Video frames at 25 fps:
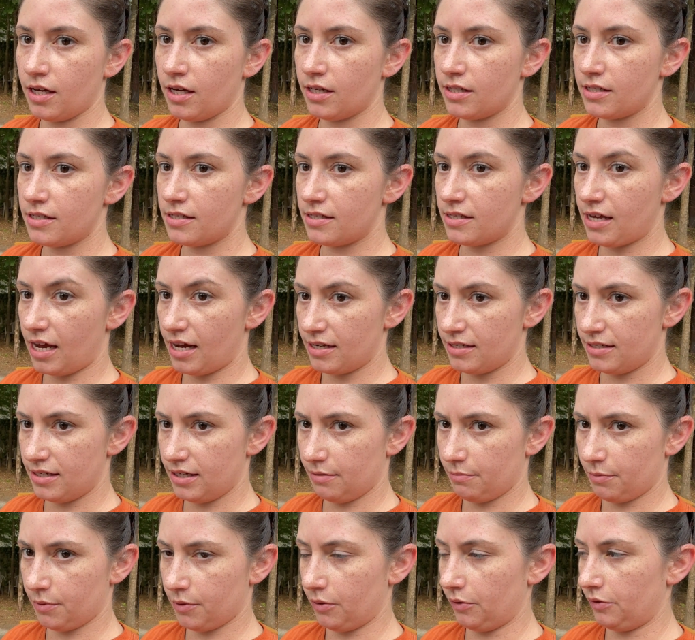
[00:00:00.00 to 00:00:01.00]
side
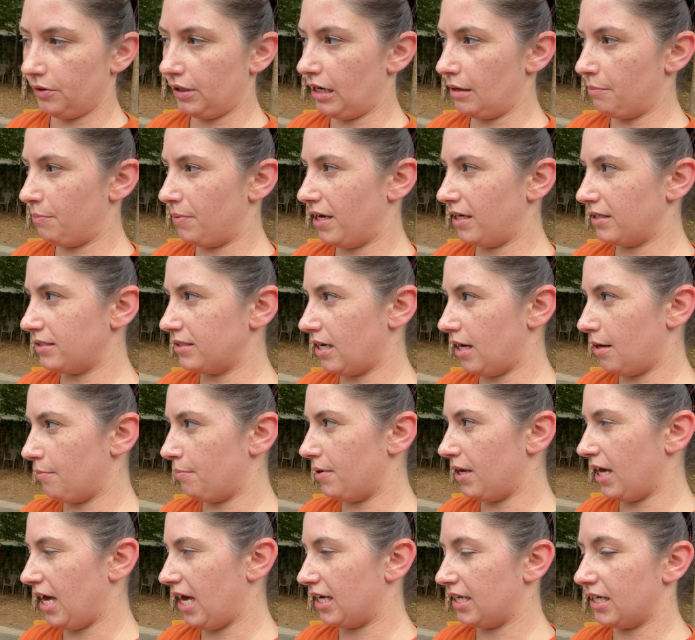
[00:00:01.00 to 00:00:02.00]
table that I picked up
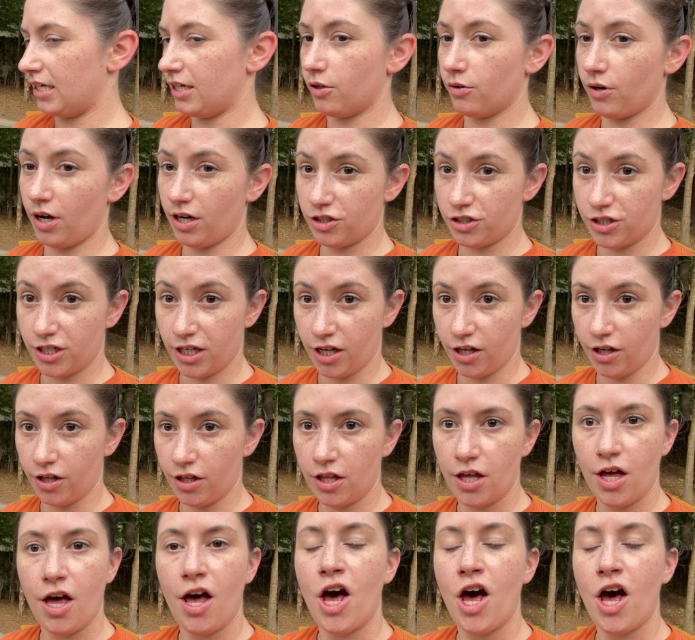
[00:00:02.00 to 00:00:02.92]
at a garage sale